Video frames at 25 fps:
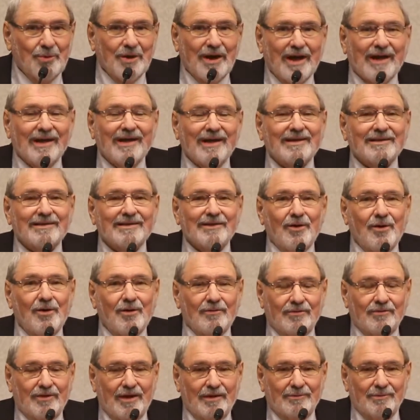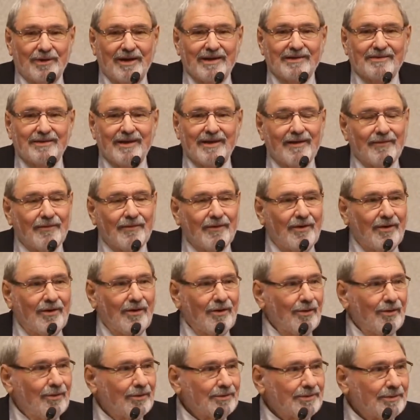when I got the offer, I ran down the
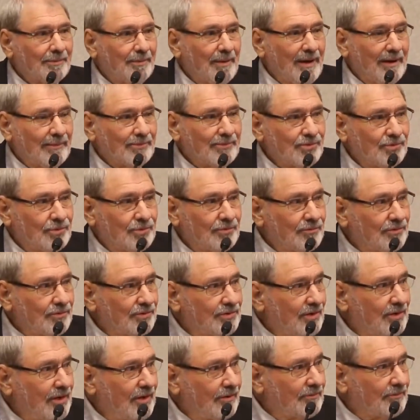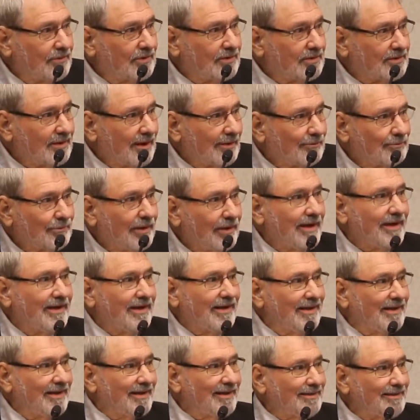hall to Pop Shuford's office. I
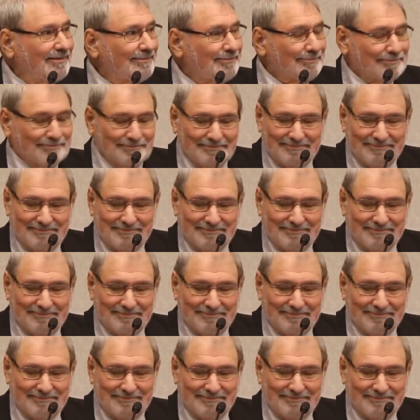ran in